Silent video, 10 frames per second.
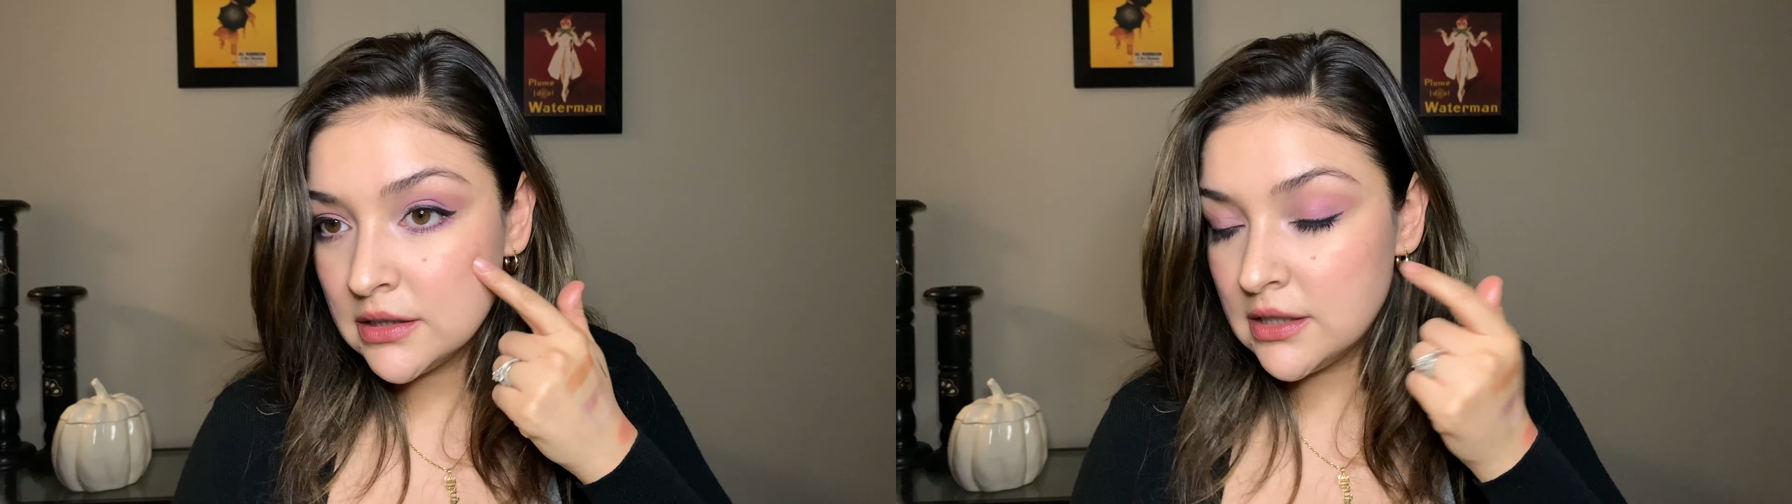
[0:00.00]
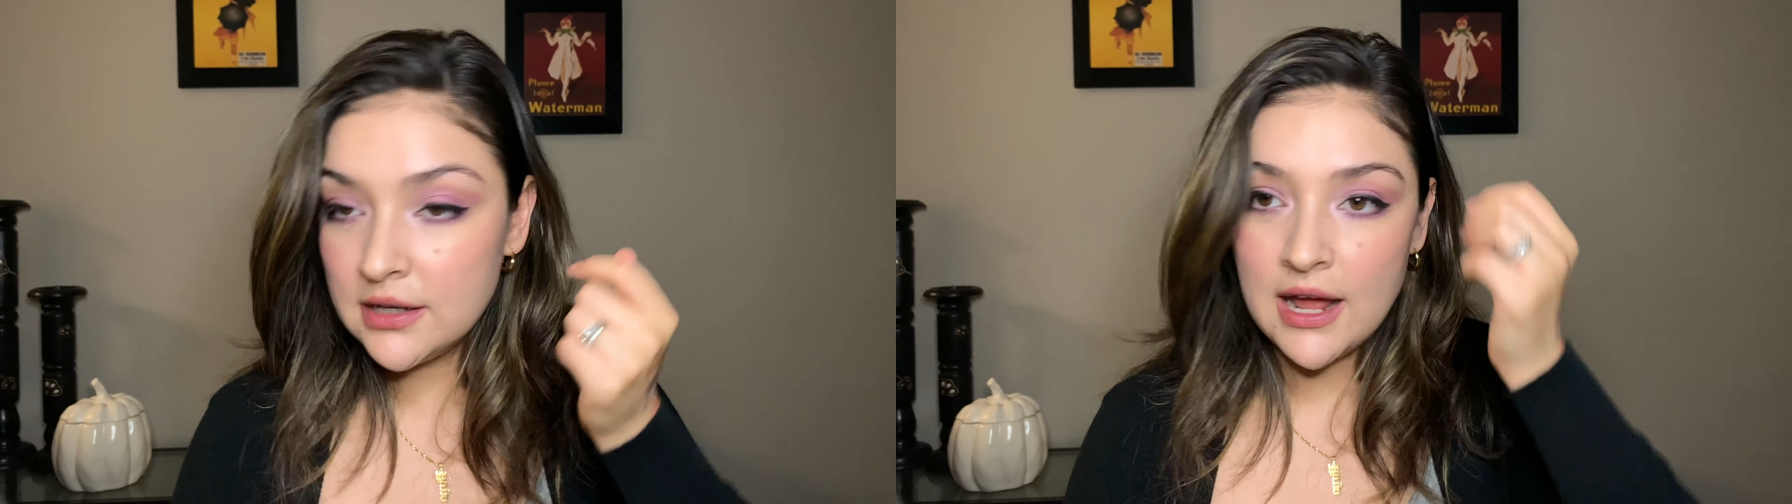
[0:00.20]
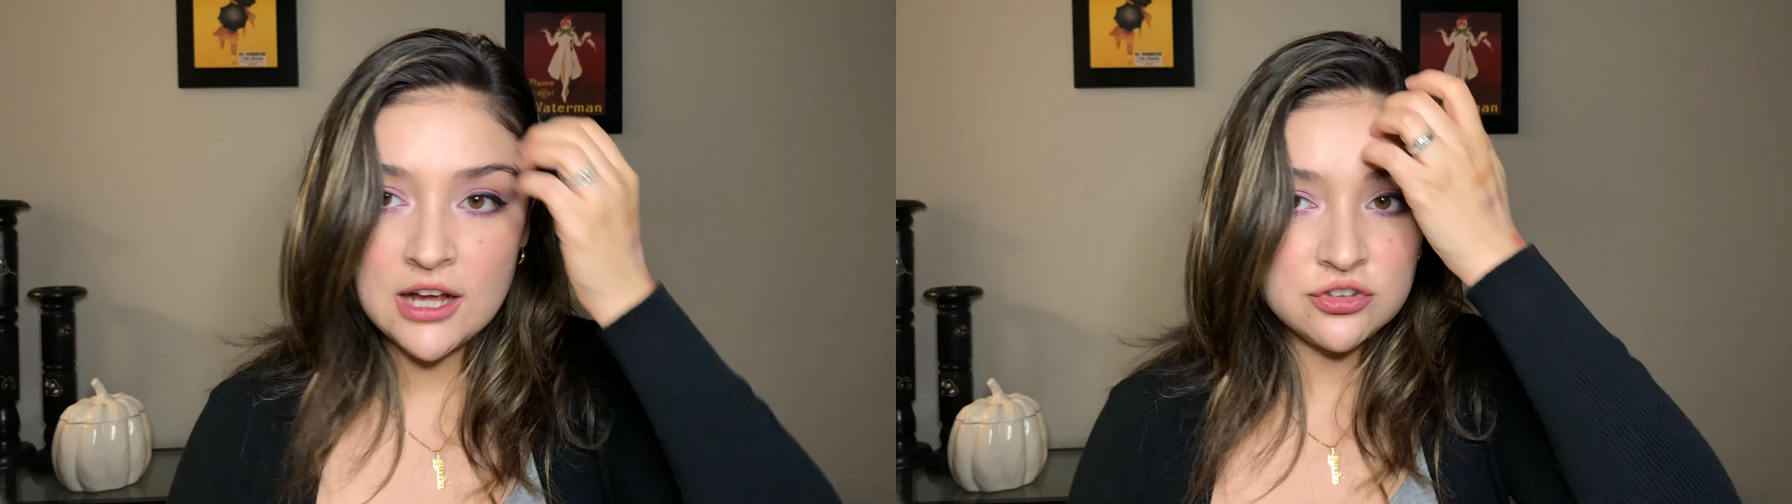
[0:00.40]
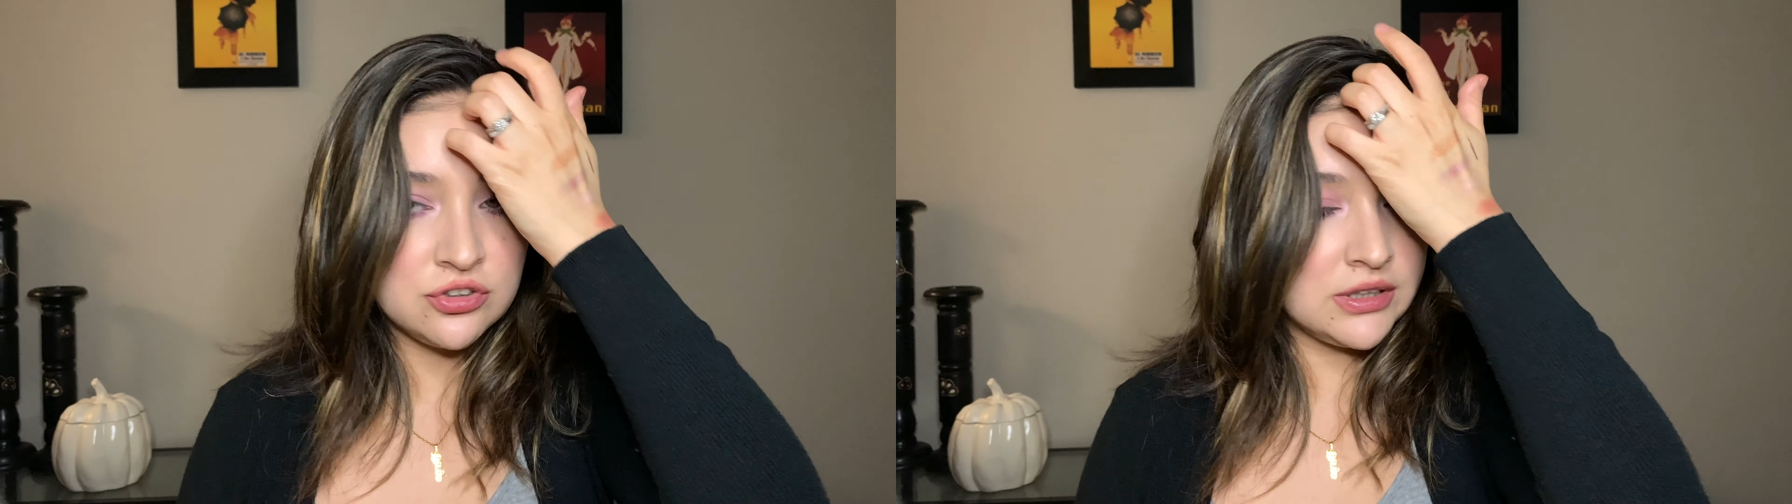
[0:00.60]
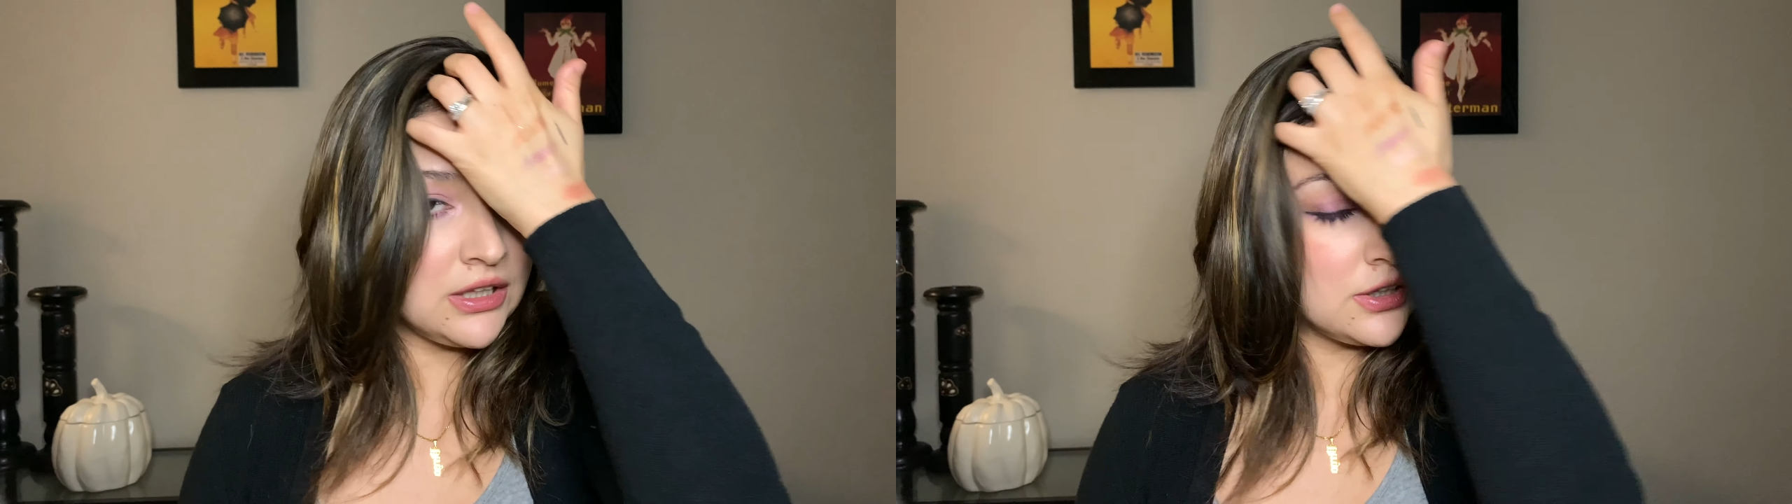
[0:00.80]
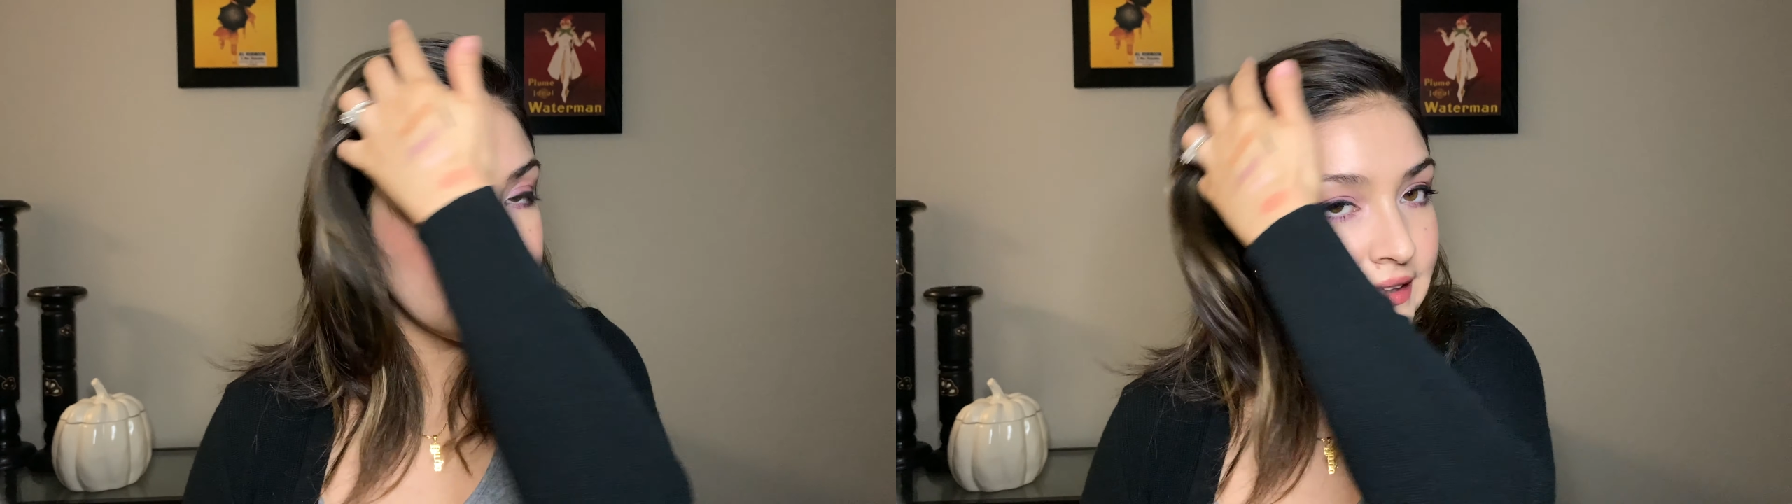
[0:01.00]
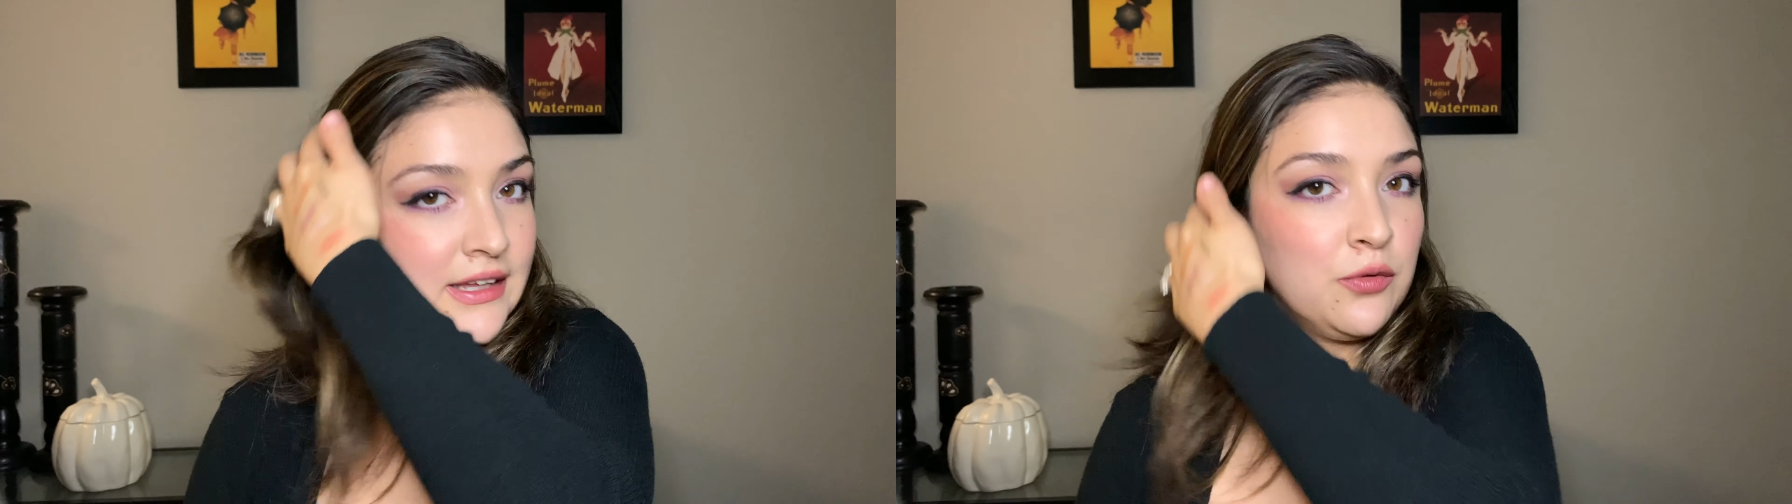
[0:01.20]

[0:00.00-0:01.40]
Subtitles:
It actually looks like